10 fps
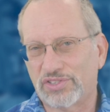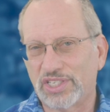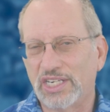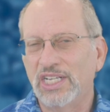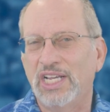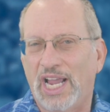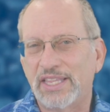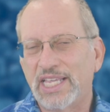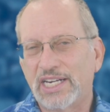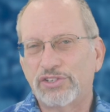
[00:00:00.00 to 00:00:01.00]
said.
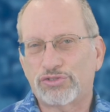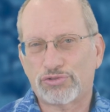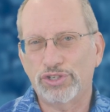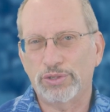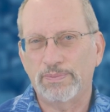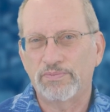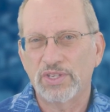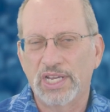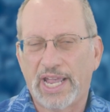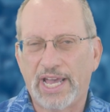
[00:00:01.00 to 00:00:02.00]
And that is true.
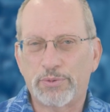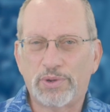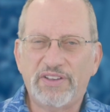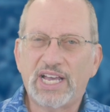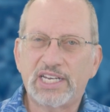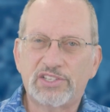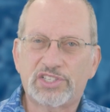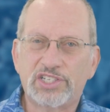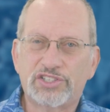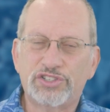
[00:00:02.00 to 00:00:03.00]
And we've had
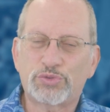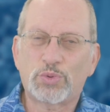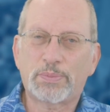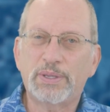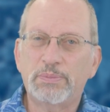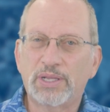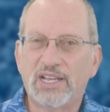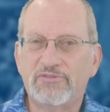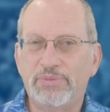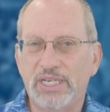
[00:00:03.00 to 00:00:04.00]
incidences where people
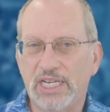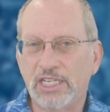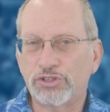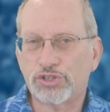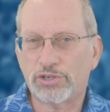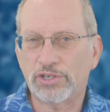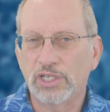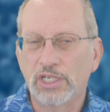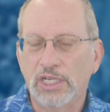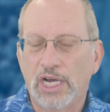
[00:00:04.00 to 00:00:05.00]
have been injured
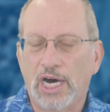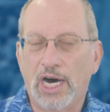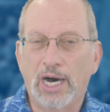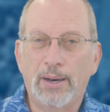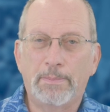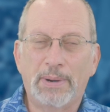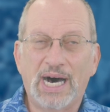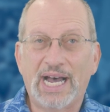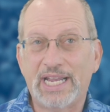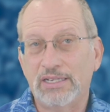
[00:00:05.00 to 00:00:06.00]

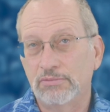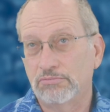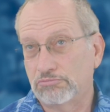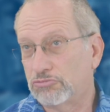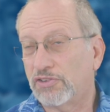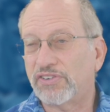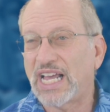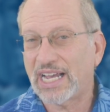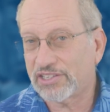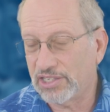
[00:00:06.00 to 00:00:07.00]
by different
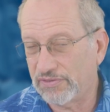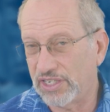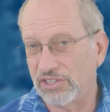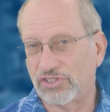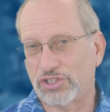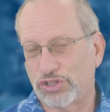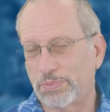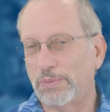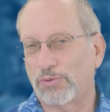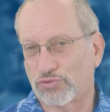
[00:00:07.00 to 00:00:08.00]
activities, such as
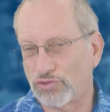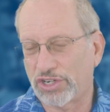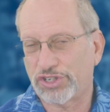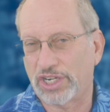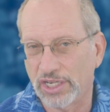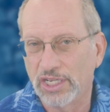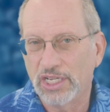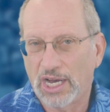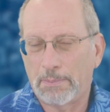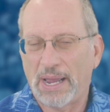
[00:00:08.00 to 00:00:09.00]
people rushing
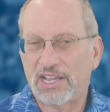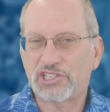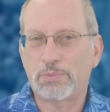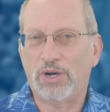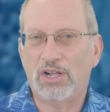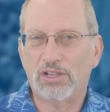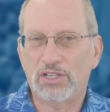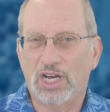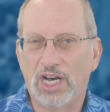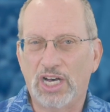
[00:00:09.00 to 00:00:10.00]
a
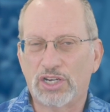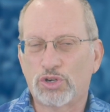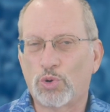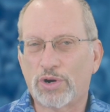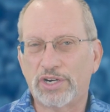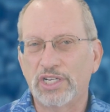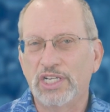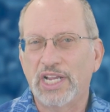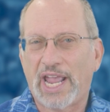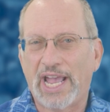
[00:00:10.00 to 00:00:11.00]
basketball court
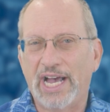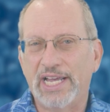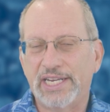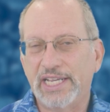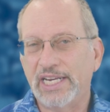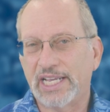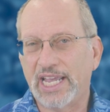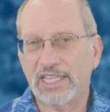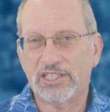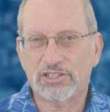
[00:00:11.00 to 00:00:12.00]
and hitting
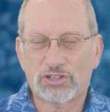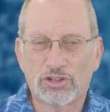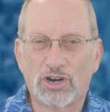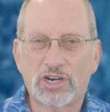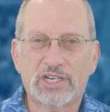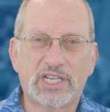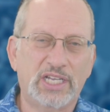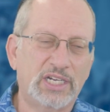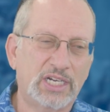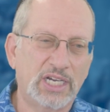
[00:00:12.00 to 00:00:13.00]
Caitlin Clark
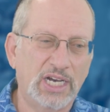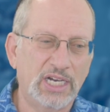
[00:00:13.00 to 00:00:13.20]
and